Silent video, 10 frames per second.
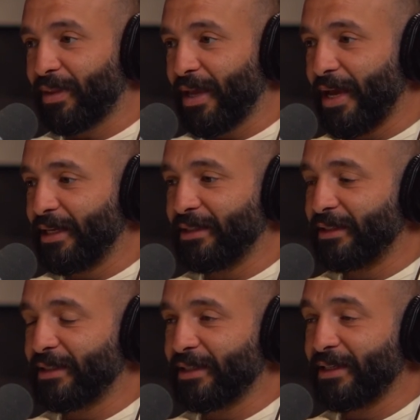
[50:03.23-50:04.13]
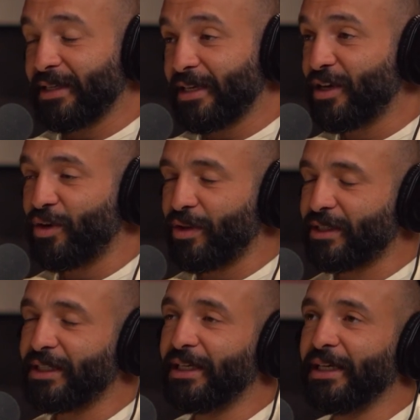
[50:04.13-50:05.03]
And here the
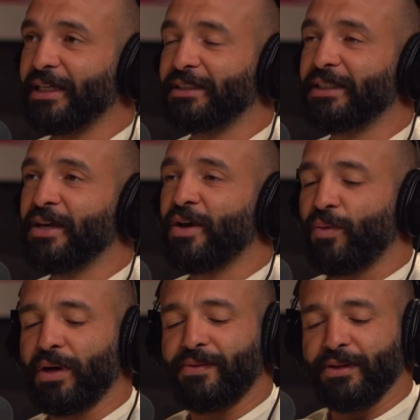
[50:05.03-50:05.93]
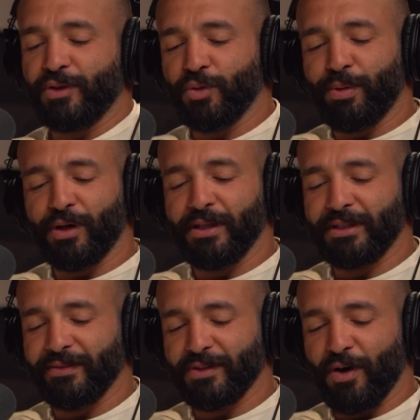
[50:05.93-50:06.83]
city is, whatever the
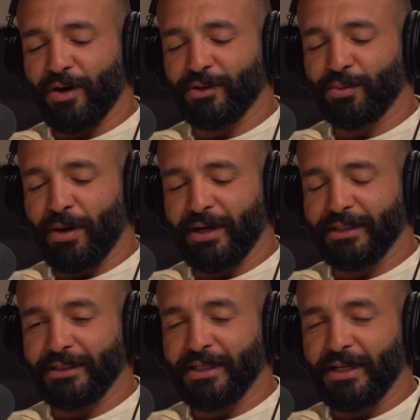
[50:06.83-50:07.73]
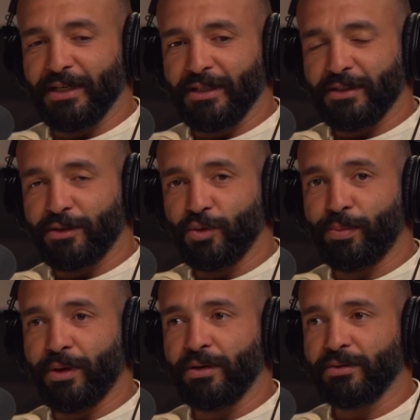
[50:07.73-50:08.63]
superlatives are, Dubai is
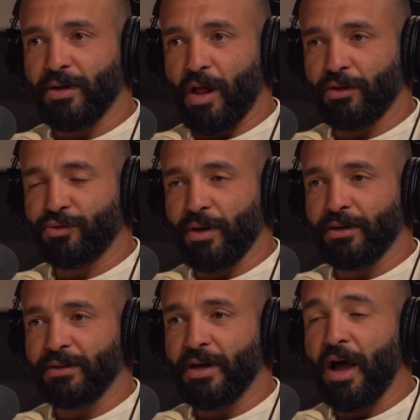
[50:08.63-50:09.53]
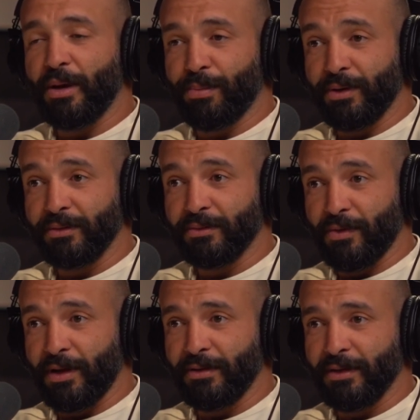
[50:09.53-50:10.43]
super, ultra, hyper,
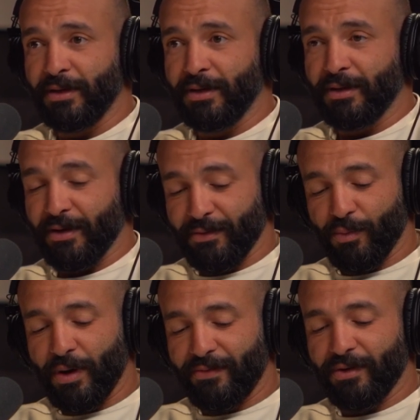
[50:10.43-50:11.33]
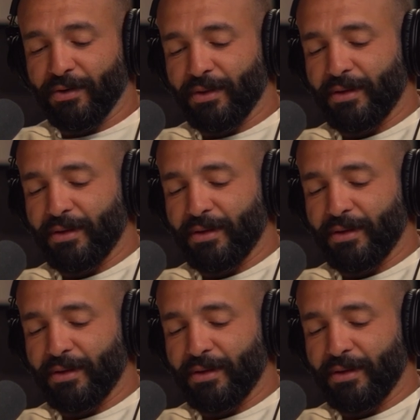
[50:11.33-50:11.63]
right? Whatever,